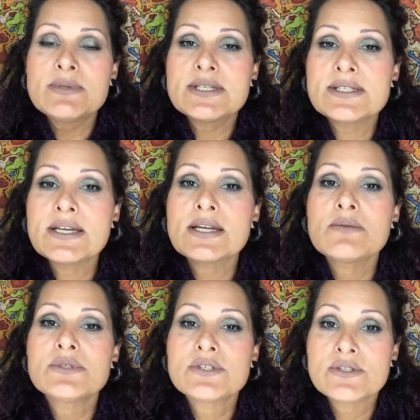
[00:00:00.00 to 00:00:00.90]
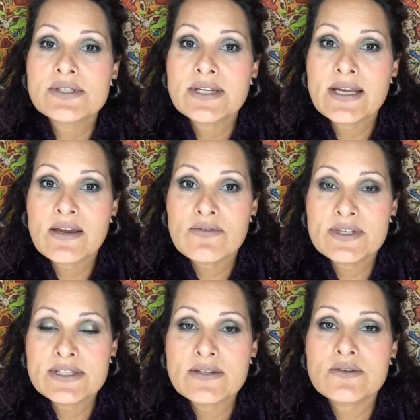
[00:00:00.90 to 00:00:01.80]
because again, I was using it every
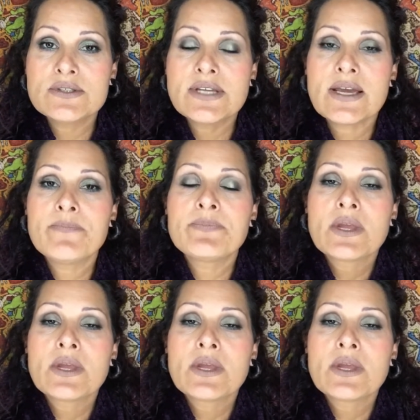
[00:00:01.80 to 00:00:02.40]
single day.